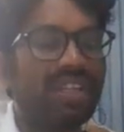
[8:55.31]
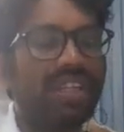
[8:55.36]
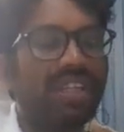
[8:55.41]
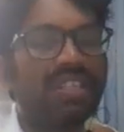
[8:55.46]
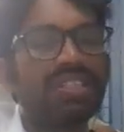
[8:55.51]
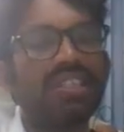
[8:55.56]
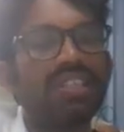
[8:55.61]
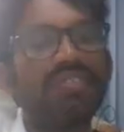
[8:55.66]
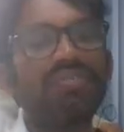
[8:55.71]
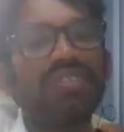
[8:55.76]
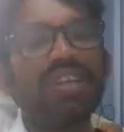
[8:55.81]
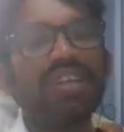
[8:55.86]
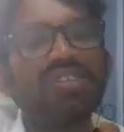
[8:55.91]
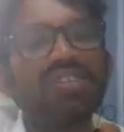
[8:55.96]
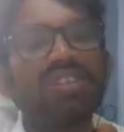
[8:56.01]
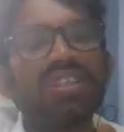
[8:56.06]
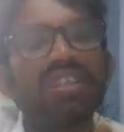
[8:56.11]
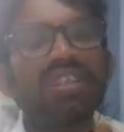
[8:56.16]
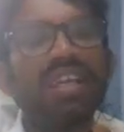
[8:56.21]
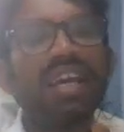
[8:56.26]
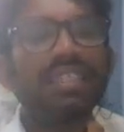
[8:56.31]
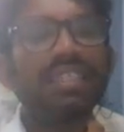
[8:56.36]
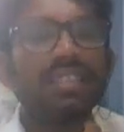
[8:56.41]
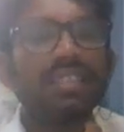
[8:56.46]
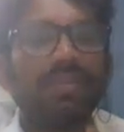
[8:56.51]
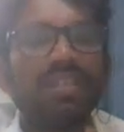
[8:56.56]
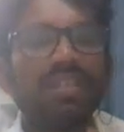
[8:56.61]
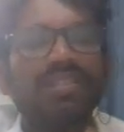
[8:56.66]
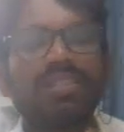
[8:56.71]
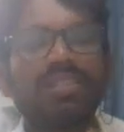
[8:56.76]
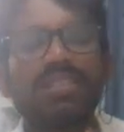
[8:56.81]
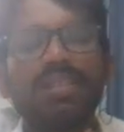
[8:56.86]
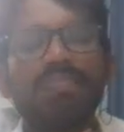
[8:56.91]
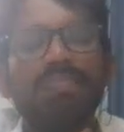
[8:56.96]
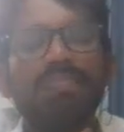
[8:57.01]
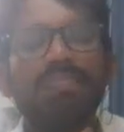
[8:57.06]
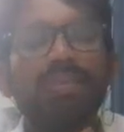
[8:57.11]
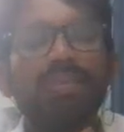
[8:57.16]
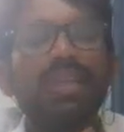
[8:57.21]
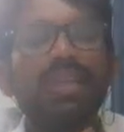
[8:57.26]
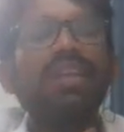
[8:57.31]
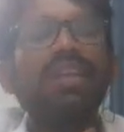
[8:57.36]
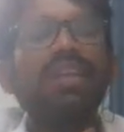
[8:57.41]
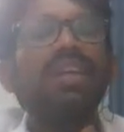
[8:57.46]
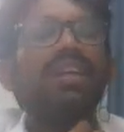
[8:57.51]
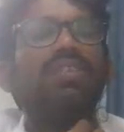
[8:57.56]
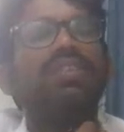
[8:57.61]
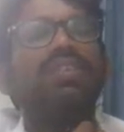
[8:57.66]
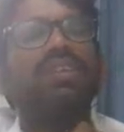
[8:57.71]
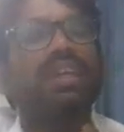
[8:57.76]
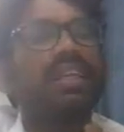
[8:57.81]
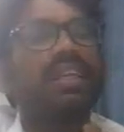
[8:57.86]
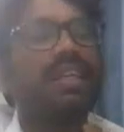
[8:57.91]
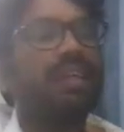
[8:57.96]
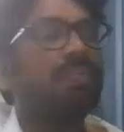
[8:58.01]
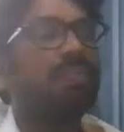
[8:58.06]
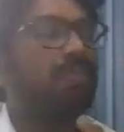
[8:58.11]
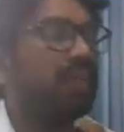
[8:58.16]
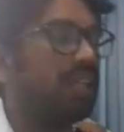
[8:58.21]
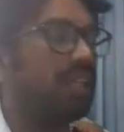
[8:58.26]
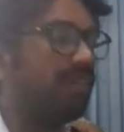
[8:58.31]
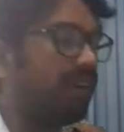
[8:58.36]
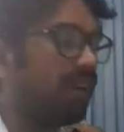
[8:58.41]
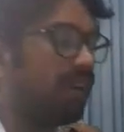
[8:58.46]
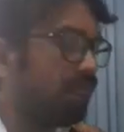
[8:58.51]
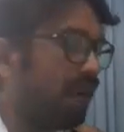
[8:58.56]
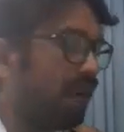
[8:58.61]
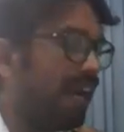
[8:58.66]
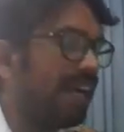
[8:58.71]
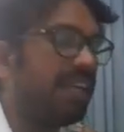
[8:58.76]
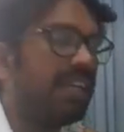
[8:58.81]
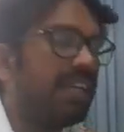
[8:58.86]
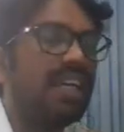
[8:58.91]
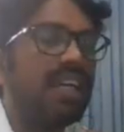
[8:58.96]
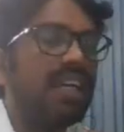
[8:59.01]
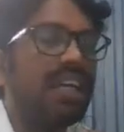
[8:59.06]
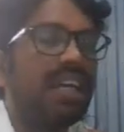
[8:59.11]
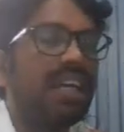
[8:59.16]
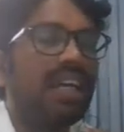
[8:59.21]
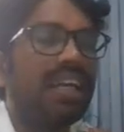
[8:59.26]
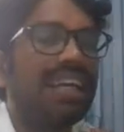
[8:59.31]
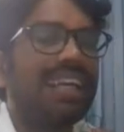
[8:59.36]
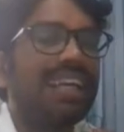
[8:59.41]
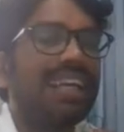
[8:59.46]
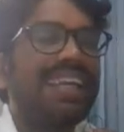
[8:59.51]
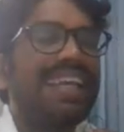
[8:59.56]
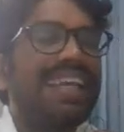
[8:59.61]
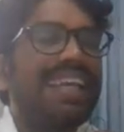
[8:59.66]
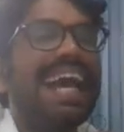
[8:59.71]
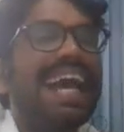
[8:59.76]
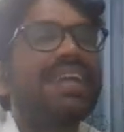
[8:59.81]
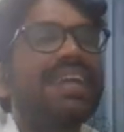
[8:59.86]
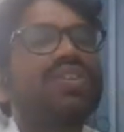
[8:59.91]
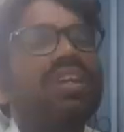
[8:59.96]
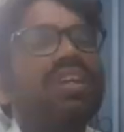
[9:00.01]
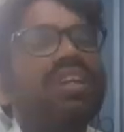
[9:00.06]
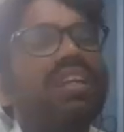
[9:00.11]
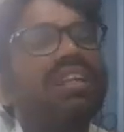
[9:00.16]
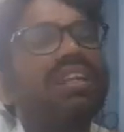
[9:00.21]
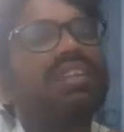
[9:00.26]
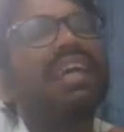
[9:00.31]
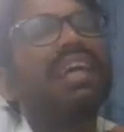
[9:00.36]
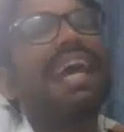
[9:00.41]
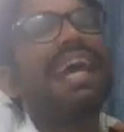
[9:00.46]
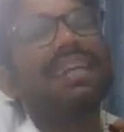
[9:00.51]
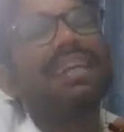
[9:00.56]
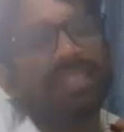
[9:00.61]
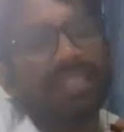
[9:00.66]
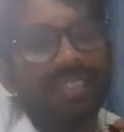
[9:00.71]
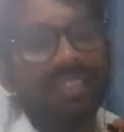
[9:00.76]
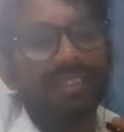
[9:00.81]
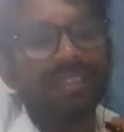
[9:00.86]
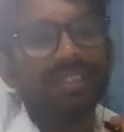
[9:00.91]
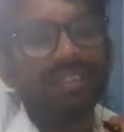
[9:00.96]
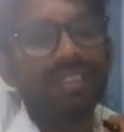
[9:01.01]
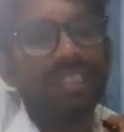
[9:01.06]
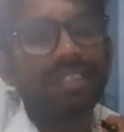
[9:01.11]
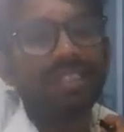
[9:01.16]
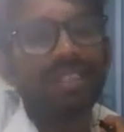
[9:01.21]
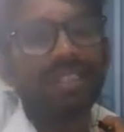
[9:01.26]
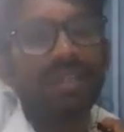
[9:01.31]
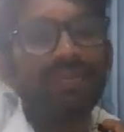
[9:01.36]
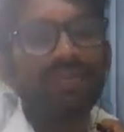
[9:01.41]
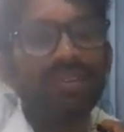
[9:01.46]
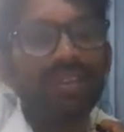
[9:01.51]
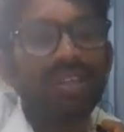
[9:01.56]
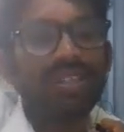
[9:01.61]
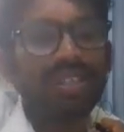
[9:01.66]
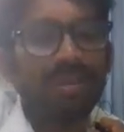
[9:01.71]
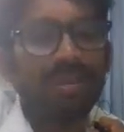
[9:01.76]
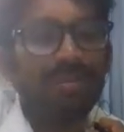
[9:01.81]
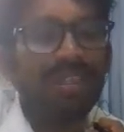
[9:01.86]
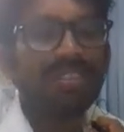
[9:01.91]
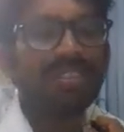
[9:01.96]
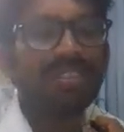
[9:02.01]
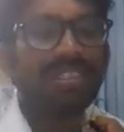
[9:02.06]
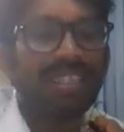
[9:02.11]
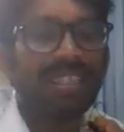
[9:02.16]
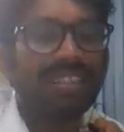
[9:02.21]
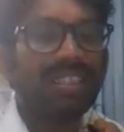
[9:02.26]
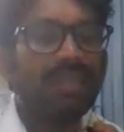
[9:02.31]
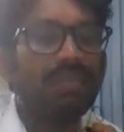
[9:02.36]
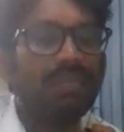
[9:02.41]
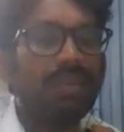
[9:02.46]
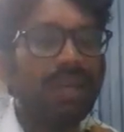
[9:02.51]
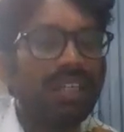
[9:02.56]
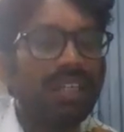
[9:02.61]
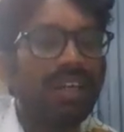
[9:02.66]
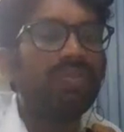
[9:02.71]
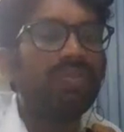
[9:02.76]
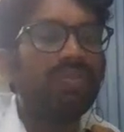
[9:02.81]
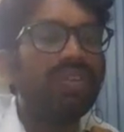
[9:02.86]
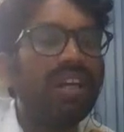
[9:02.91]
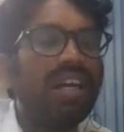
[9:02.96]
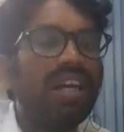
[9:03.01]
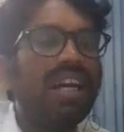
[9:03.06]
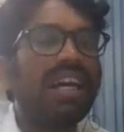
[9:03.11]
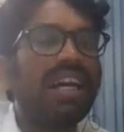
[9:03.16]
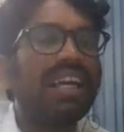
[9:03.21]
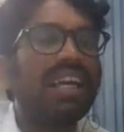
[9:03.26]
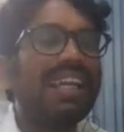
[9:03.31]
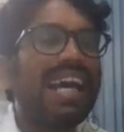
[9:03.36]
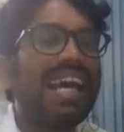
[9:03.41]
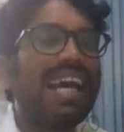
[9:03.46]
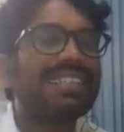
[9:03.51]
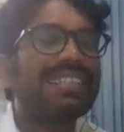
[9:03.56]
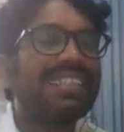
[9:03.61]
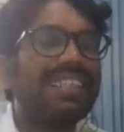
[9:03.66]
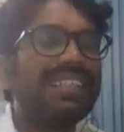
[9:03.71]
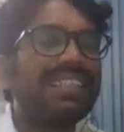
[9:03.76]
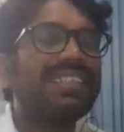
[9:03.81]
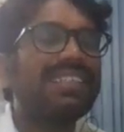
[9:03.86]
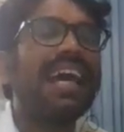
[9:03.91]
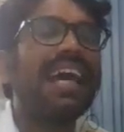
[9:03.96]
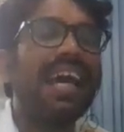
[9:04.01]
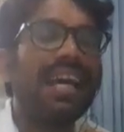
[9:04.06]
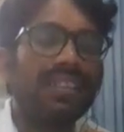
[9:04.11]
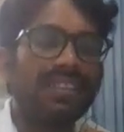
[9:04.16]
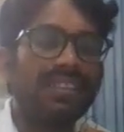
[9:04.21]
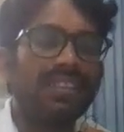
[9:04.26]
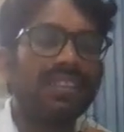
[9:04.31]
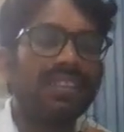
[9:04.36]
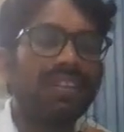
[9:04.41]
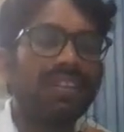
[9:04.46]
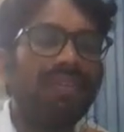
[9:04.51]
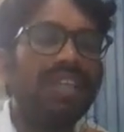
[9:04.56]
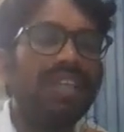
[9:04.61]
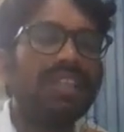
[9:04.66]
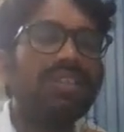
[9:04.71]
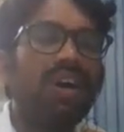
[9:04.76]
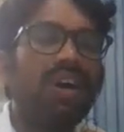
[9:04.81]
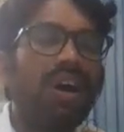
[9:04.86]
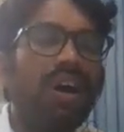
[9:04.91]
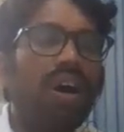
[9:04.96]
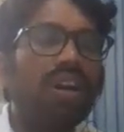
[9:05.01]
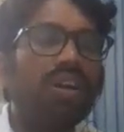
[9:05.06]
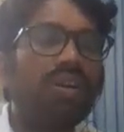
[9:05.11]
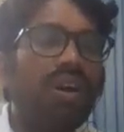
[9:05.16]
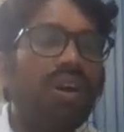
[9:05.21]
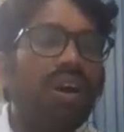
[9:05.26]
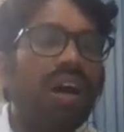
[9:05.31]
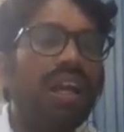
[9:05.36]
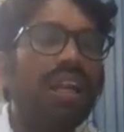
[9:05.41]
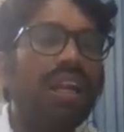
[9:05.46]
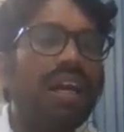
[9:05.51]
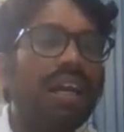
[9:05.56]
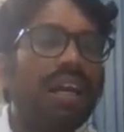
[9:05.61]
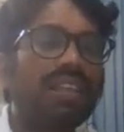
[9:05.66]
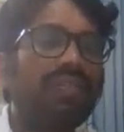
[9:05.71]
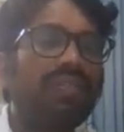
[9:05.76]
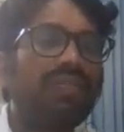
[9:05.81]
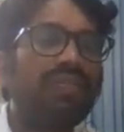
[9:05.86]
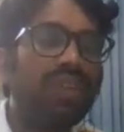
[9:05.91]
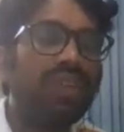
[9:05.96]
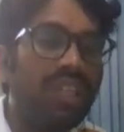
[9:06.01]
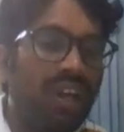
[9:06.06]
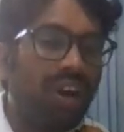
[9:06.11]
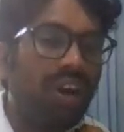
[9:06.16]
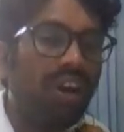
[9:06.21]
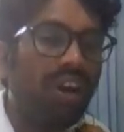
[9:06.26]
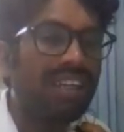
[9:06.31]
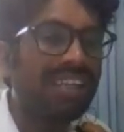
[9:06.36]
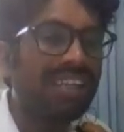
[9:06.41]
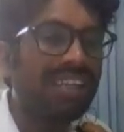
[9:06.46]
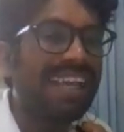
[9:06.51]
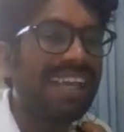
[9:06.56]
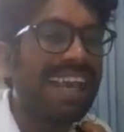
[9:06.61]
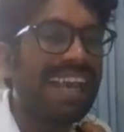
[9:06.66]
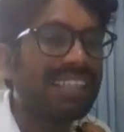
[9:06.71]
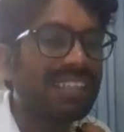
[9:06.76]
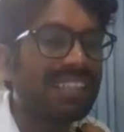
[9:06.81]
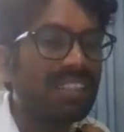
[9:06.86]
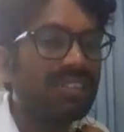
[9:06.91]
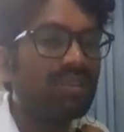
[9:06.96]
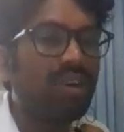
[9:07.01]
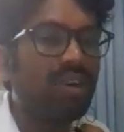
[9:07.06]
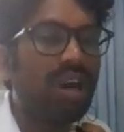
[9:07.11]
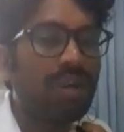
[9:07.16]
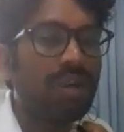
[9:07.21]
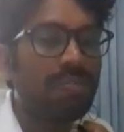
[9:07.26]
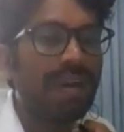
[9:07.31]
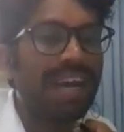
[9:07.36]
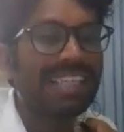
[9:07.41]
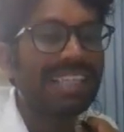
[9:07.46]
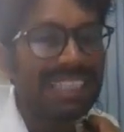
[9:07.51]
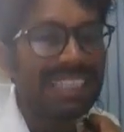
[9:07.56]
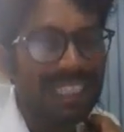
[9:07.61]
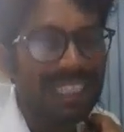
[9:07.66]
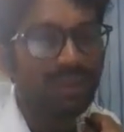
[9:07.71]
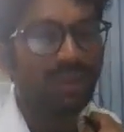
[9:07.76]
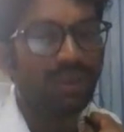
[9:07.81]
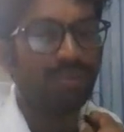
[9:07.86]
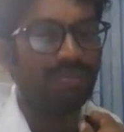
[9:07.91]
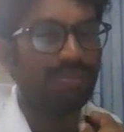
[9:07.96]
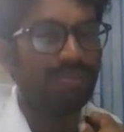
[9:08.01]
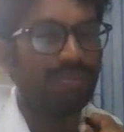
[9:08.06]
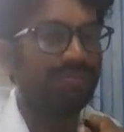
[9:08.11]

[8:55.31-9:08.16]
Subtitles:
Esterification reaction means, simply you can keep in your mind, reaction with acids. Esterification means nothing but of reaction with acids. When the alcohol or the phenol react with carboxylic group